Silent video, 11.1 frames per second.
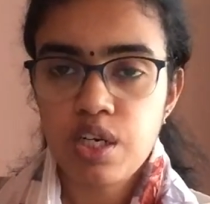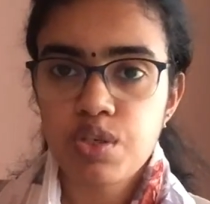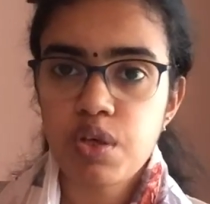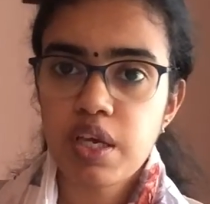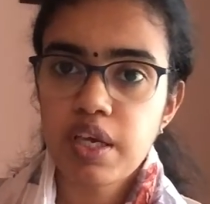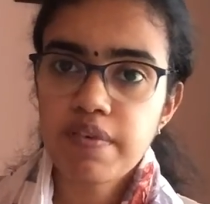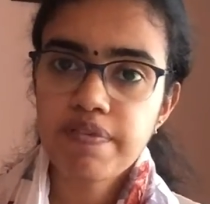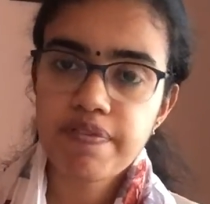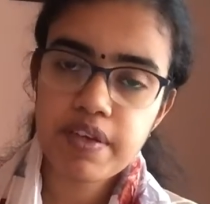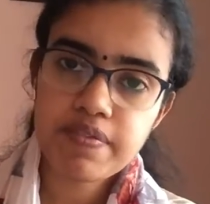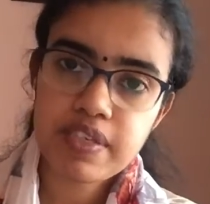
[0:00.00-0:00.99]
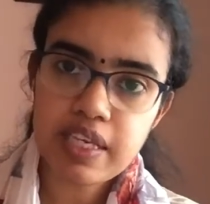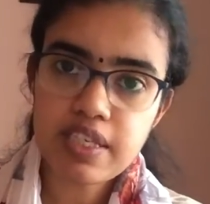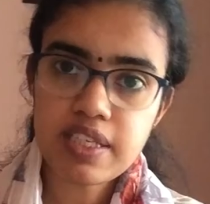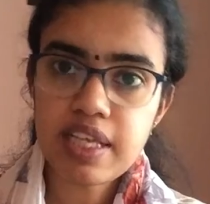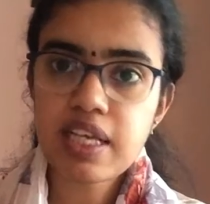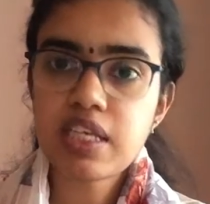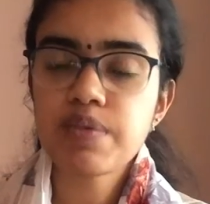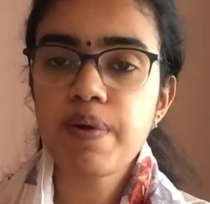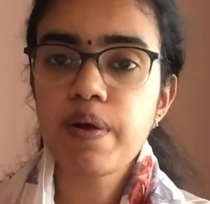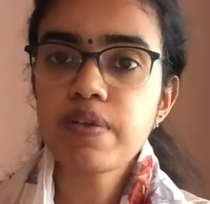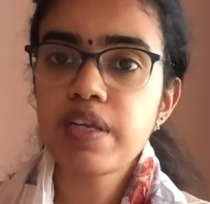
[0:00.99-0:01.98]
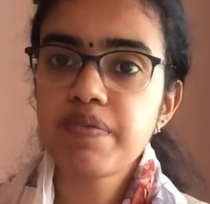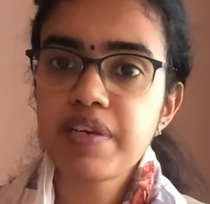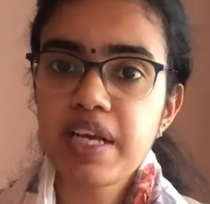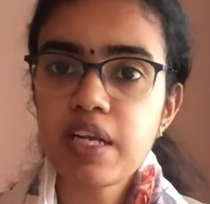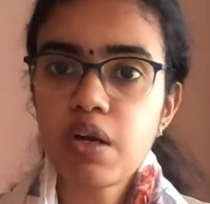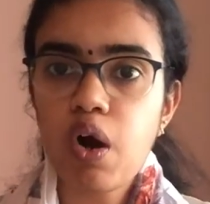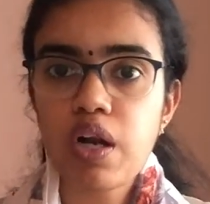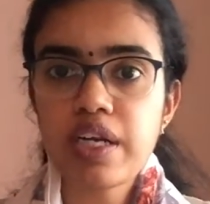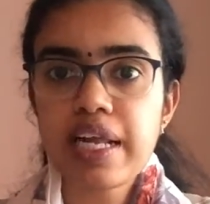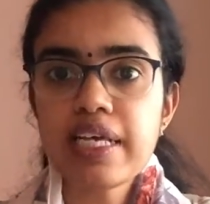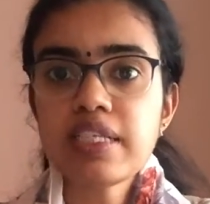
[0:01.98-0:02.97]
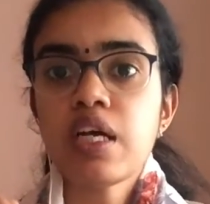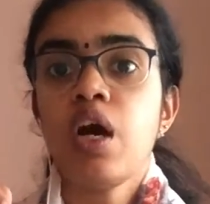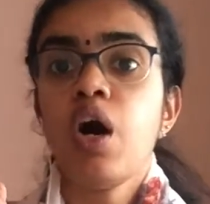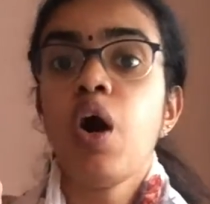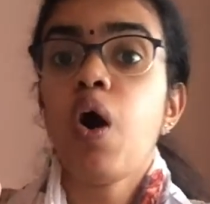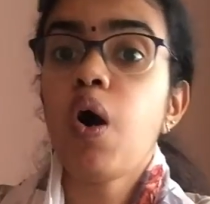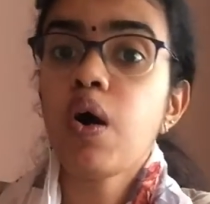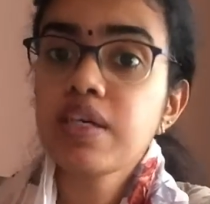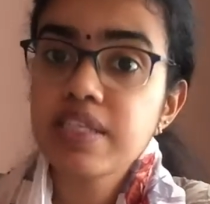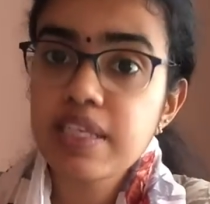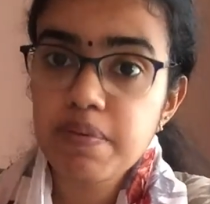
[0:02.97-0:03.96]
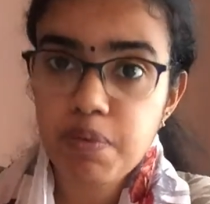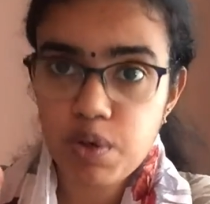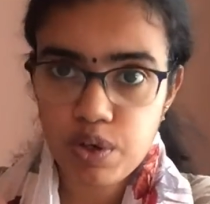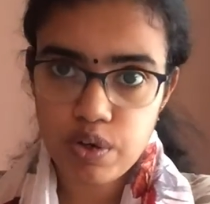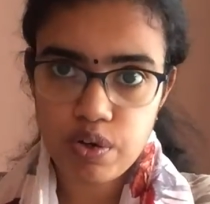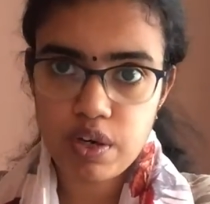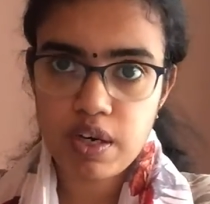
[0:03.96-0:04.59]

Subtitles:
So if such a thing is found, then we can call it as oxymoron.